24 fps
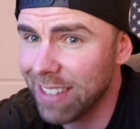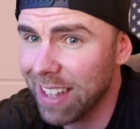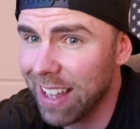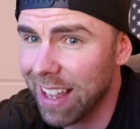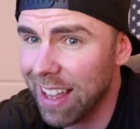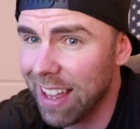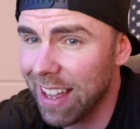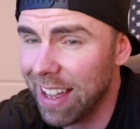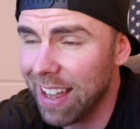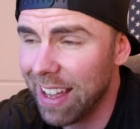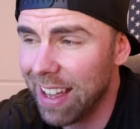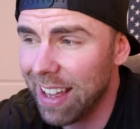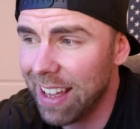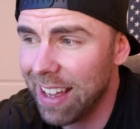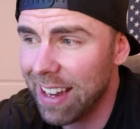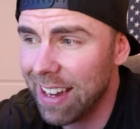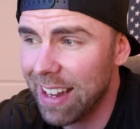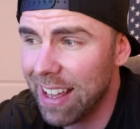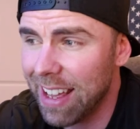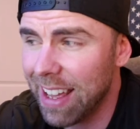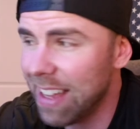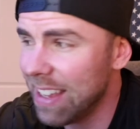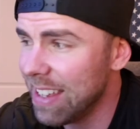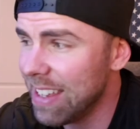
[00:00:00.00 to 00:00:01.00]

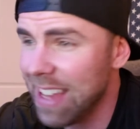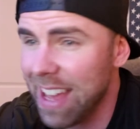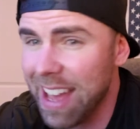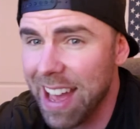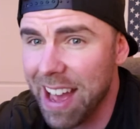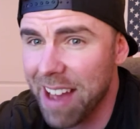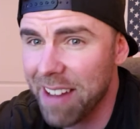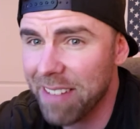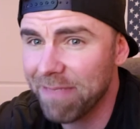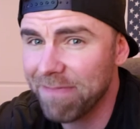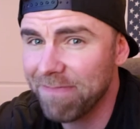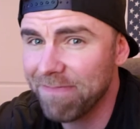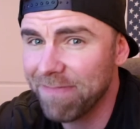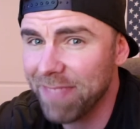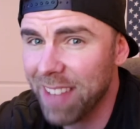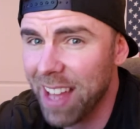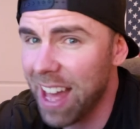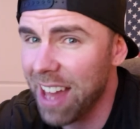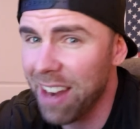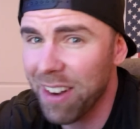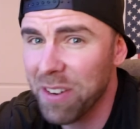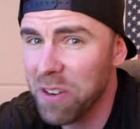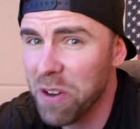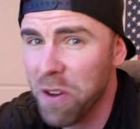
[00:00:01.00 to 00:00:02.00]
And yeah,
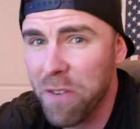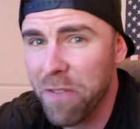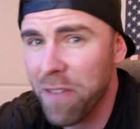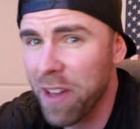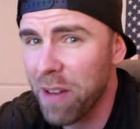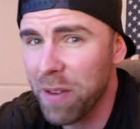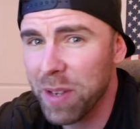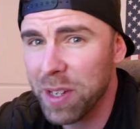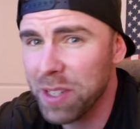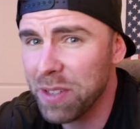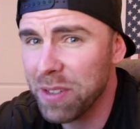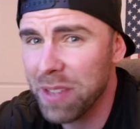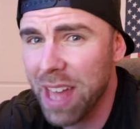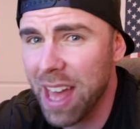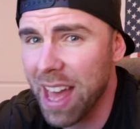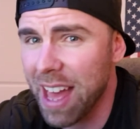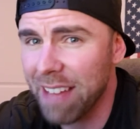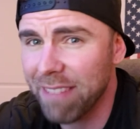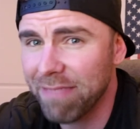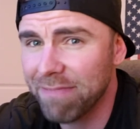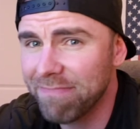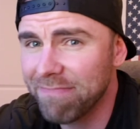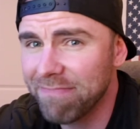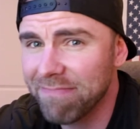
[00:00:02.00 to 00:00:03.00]
I don't know if I would do
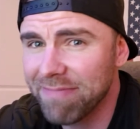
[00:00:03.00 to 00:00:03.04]
that.